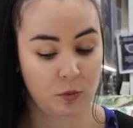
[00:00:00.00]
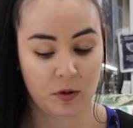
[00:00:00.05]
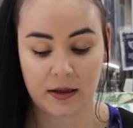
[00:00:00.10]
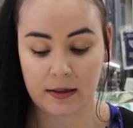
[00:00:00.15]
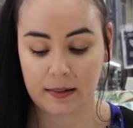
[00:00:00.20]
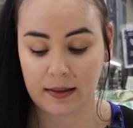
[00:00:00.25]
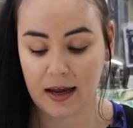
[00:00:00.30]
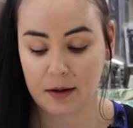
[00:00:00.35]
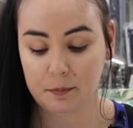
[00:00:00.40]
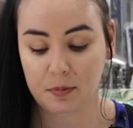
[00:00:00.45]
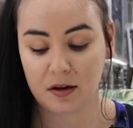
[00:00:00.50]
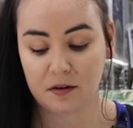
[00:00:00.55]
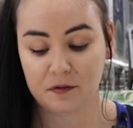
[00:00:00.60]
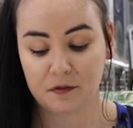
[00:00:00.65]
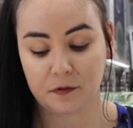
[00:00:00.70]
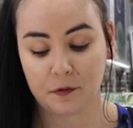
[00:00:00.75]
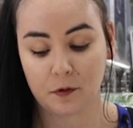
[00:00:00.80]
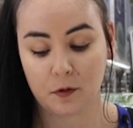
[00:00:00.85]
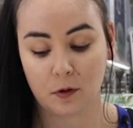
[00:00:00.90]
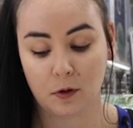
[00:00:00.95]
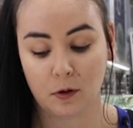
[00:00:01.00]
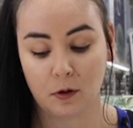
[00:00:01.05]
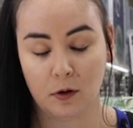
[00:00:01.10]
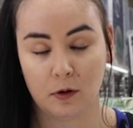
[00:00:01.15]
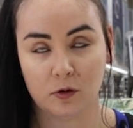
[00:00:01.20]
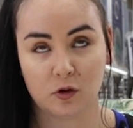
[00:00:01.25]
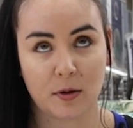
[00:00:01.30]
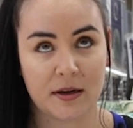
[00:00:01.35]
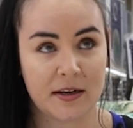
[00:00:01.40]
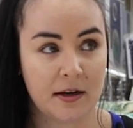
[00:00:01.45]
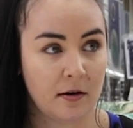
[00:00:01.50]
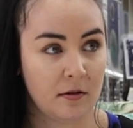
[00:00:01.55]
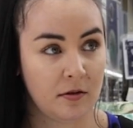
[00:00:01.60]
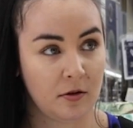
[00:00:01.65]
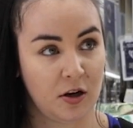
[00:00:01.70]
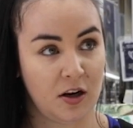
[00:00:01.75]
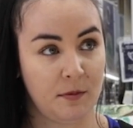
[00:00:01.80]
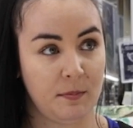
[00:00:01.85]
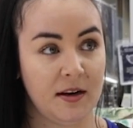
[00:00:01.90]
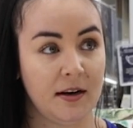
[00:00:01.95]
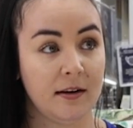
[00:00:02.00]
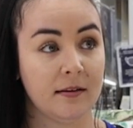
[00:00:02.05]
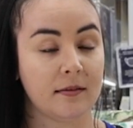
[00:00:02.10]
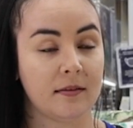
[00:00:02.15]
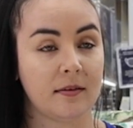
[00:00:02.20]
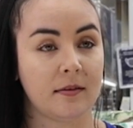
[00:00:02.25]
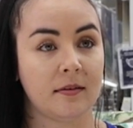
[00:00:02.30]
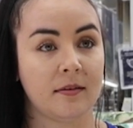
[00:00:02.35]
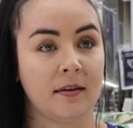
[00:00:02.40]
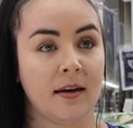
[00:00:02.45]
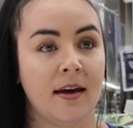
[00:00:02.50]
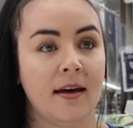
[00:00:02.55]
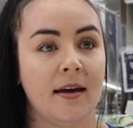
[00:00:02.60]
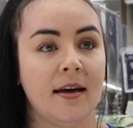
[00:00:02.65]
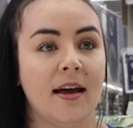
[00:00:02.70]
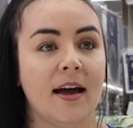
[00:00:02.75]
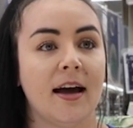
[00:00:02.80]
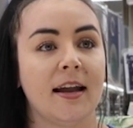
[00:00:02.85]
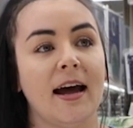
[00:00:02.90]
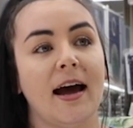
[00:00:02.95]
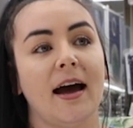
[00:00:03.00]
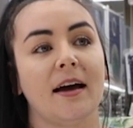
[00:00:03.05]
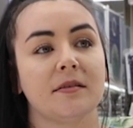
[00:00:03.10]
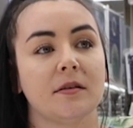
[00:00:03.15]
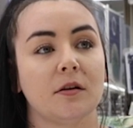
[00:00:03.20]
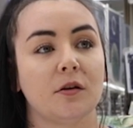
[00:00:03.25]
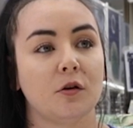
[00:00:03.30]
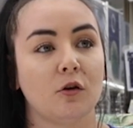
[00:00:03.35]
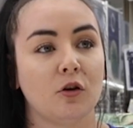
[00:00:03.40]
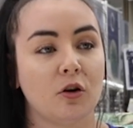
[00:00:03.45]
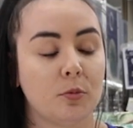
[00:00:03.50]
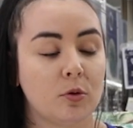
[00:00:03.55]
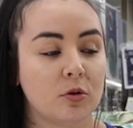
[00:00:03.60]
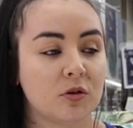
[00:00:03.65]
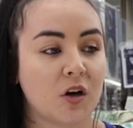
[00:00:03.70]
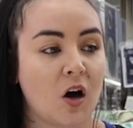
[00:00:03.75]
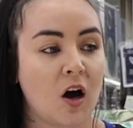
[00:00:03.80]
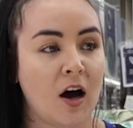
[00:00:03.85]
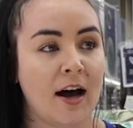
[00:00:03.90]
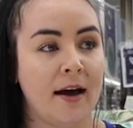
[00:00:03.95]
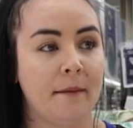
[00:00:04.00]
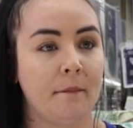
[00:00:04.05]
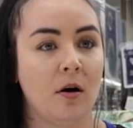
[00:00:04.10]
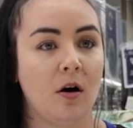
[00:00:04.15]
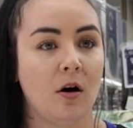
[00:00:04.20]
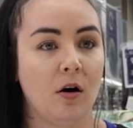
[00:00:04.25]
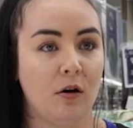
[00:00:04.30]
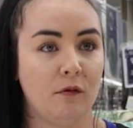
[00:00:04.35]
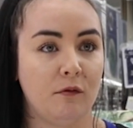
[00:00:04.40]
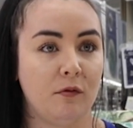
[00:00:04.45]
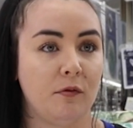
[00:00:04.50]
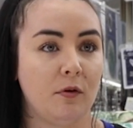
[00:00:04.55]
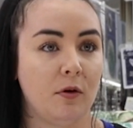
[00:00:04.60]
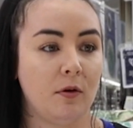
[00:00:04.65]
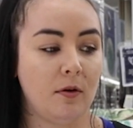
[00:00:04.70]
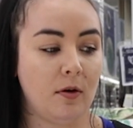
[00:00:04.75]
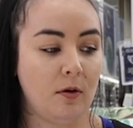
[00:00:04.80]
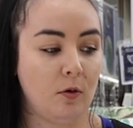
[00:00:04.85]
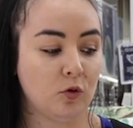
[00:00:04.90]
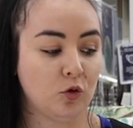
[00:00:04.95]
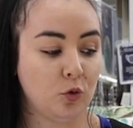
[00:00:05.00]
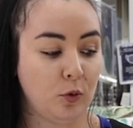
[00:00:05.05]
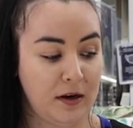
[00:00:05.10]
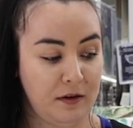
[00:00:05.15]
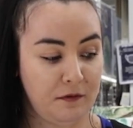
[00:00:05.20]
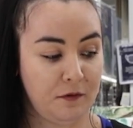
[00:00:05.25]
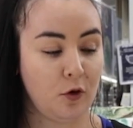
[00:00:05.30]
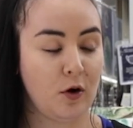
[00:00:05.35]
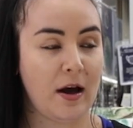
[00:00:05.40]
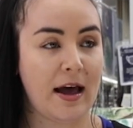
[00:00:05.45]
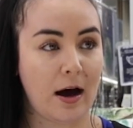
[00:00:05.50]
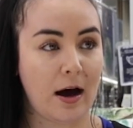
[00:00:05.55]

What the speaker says: would clamp it for 20 to 30 minutes and it has a curable time of 24